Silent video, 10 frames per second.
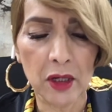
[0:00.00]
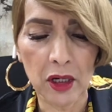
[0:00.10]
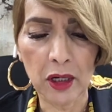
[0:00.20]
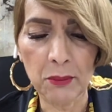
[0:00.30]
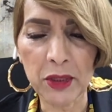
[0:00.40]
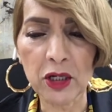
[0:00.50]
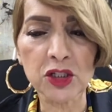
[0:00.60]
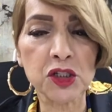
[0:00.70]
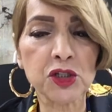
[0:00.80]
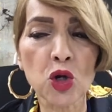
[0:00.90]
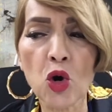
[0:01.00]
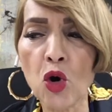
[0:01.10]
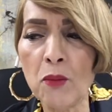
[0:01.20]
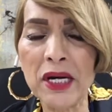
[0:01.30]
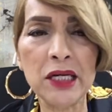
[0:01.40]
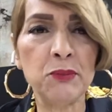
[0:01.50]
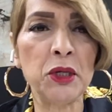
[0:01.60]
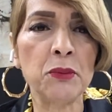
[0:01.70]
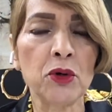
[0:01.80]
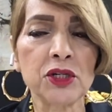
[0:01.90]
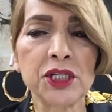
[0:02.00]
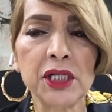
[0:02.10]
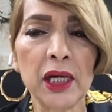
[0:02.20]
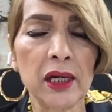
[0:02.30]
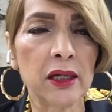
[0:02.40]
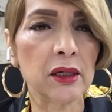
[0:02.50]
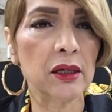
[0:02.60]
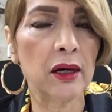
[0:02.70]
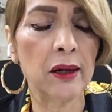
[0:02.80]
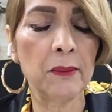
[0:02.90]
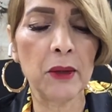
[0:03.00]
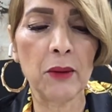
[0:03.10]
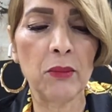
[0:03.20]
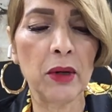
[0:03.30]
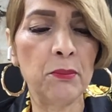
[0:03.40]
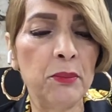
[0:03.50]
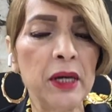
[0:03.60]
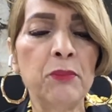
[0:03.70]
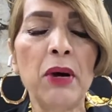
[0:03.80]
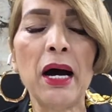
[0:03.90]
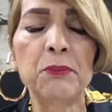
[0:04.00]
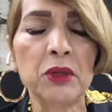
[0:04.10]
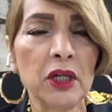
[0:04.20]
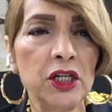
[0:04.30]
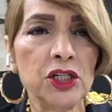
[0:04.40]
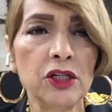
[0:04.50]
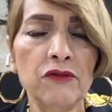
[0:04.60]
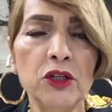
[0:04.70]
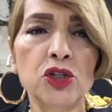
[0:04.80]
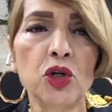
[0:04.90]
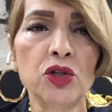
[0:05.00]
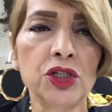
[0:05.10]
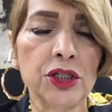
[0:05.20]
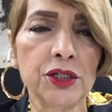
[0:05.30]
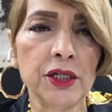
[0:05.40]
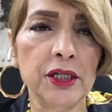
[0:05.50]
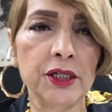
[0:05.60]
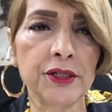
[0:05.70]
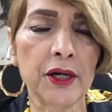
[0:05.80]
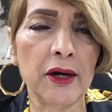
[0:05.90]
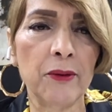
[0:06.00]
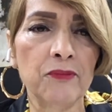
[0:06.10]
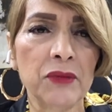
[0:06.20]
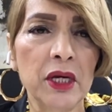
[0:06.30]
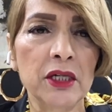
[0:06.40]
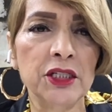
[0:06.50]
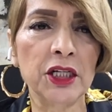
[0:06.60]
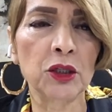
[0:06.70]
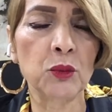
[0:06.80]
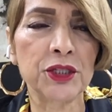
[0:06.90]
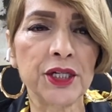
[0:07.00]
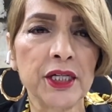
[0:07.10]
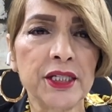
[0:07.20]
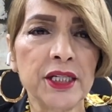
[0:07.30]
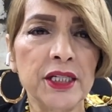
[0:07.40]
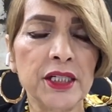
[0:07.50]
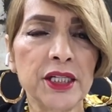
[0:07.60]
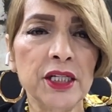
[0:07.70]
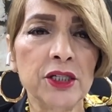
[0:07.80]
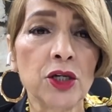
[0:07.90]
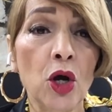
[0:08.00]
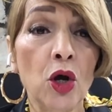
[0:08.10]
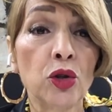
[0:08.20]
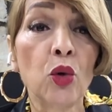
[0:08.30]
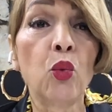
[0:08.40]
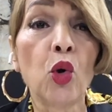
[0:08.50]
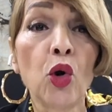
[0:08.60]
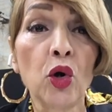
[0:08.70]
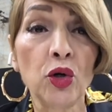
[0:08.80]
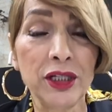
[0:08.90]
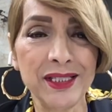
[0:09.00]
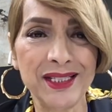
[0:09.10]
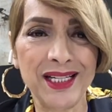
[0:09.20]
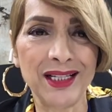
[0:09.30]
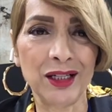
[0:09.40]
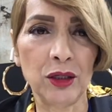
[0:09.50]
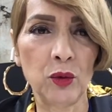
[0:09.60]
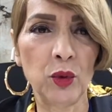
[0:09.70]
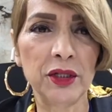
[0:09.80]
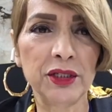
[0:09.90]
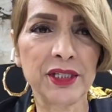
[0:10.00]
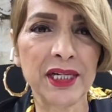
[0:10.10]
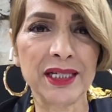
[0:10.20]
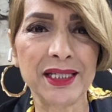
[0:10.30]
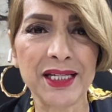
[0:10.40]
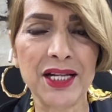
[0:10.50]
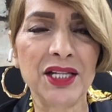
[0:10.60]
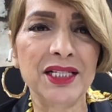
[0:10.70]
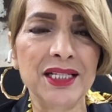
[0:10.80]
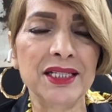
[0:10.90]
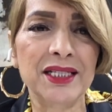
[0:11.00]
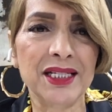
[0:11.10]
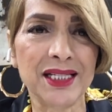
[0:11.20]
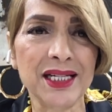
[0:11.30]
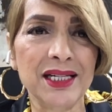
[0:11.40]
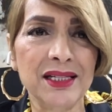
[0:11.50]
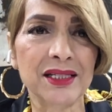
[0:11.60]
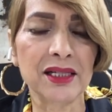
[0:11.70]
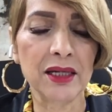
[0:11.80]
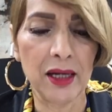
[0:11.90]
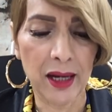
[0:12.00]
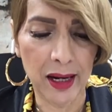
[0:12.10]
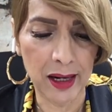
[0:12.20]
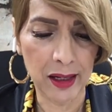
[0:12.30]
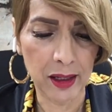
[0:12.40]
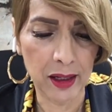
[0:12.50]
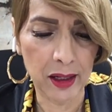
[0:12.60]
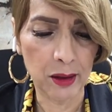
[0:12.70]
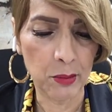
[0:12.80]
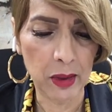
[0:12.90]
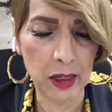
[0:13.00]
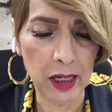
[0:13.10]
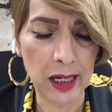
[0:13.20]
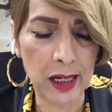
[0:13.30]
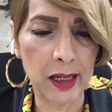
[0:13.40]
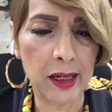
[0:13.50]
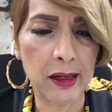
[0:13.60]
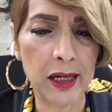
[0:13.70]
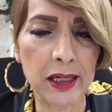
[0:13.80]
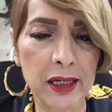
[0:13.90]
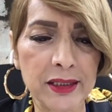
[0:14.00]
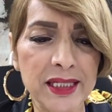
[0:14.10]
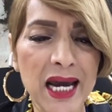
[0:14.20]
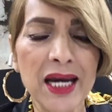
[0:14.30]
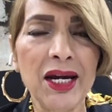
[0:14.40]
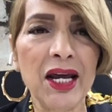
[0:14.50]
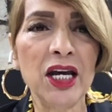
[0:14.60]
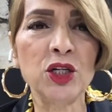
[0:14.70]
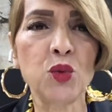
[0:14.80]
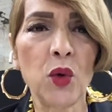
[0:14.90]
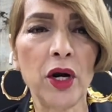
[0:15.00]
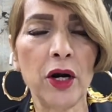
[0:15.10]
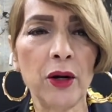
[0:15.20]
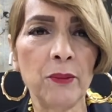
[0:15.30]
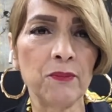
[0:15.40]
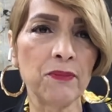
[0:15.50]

uh, because so many people are sick. Uh, a, a, big population of the church is, is uh, dealing with sickness and disease. The world is dealing with sickness and disease. And um, in, in a day and age where